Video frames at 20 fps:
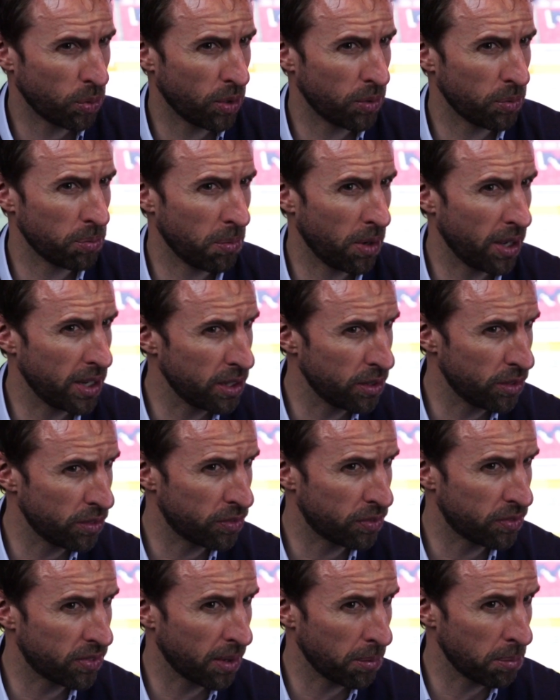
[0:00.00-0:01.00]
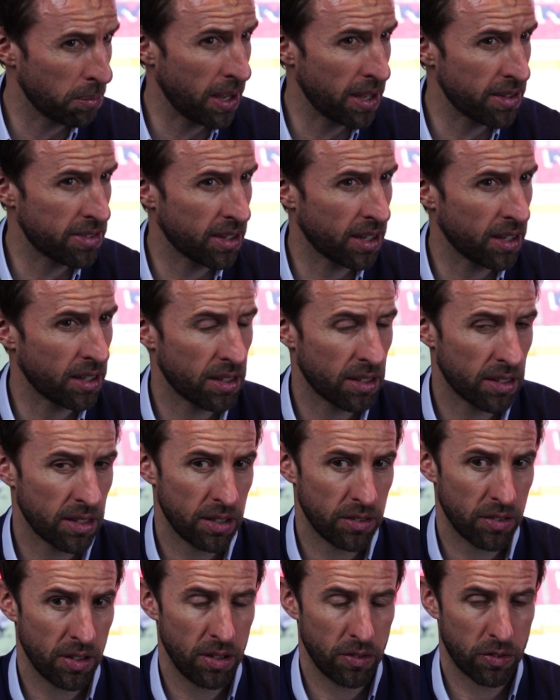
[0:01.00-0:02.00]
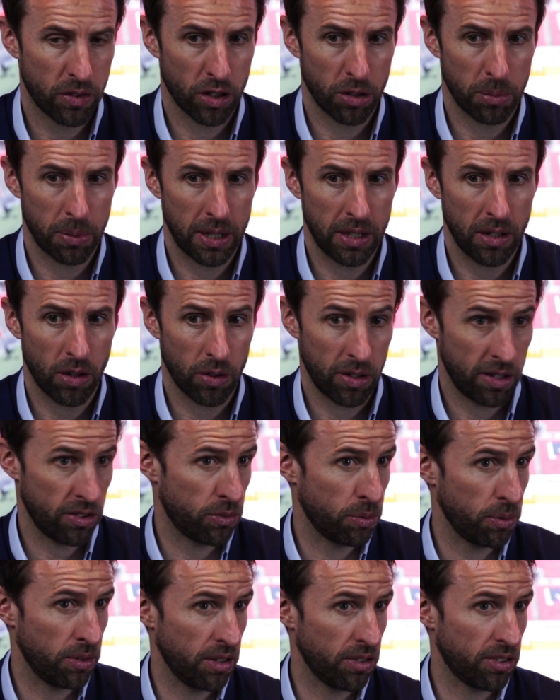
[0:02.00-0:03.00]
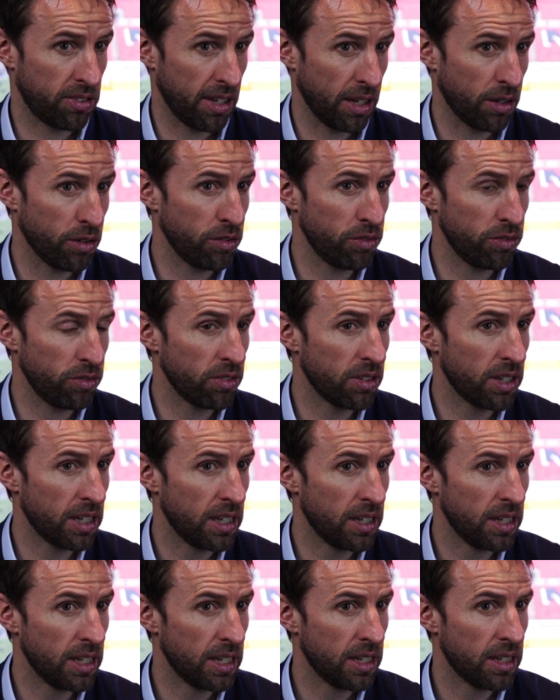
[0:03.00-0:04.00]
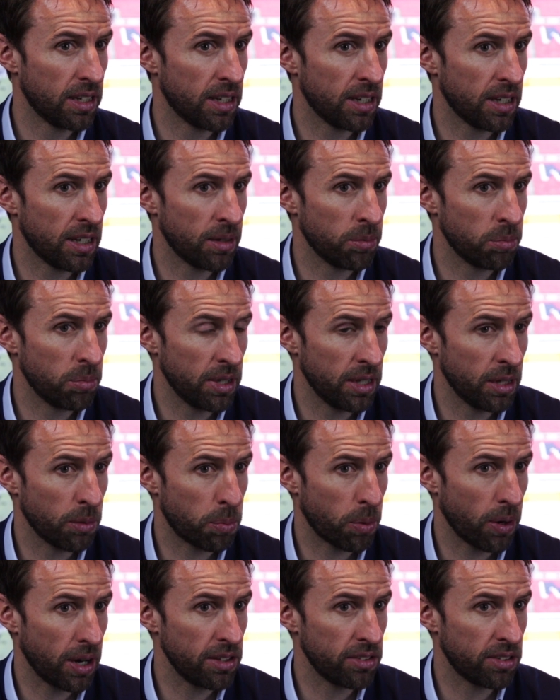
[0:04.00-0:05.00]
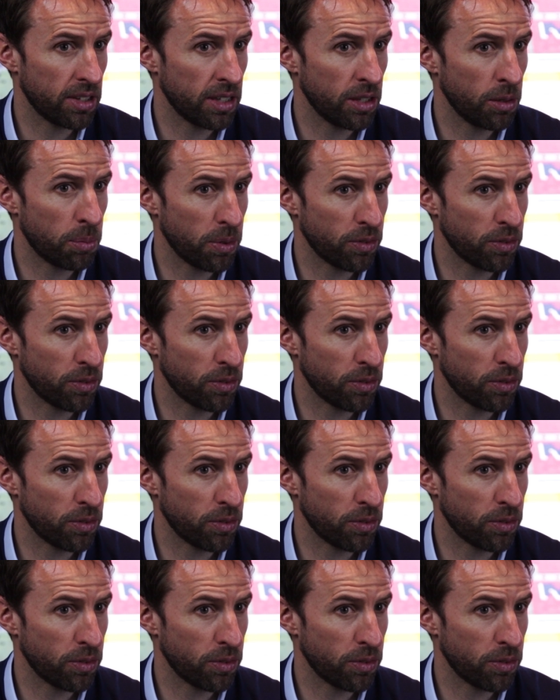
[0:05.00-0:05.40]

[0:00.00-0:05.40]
what might you have done better. You've got to be honest with yourself in appraising your